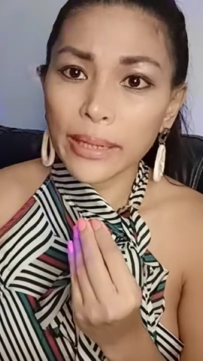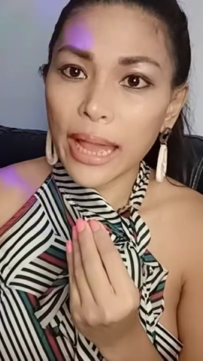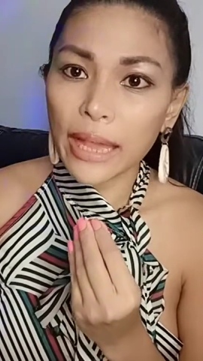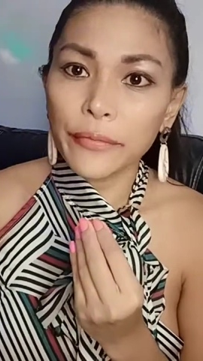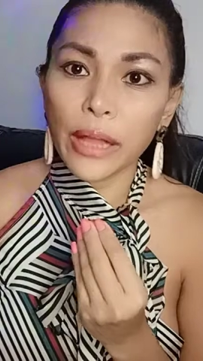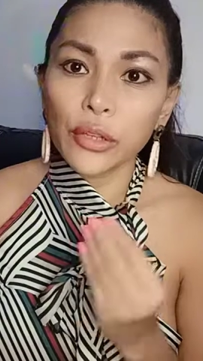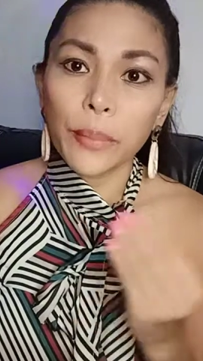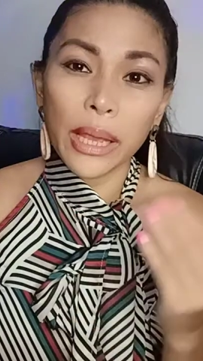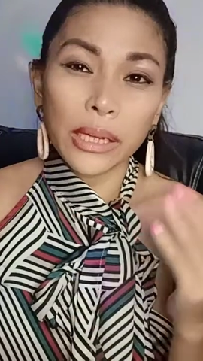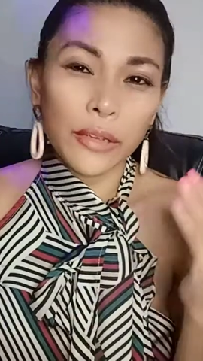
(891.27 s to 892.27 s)
high value
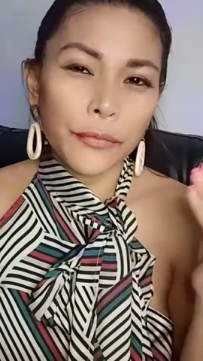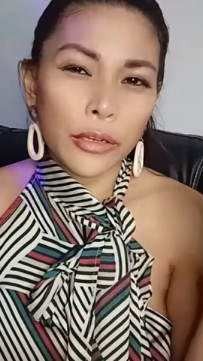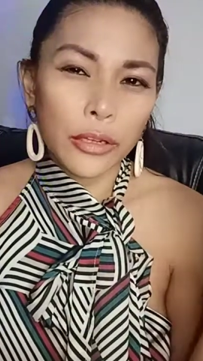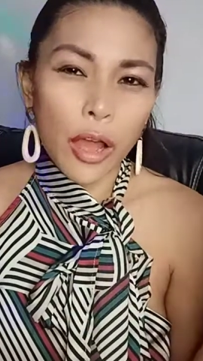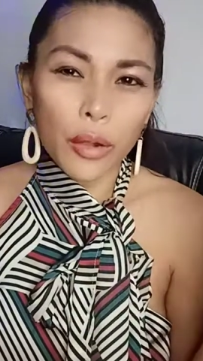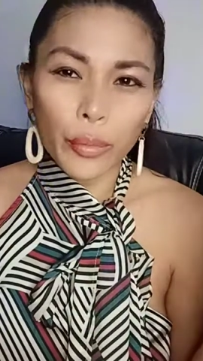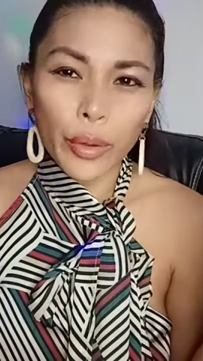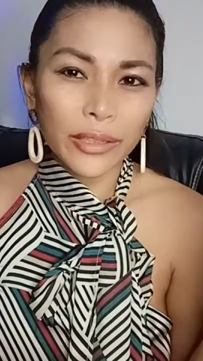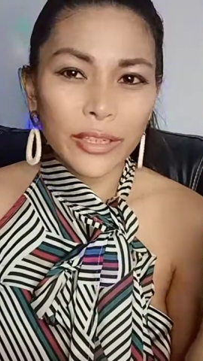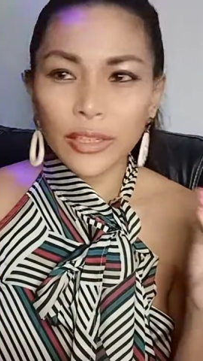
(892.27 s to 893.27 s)
man, if you're not
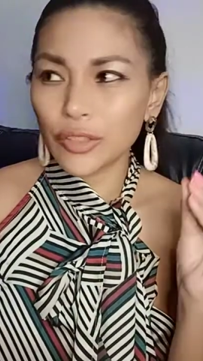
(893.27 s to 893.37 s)
ready,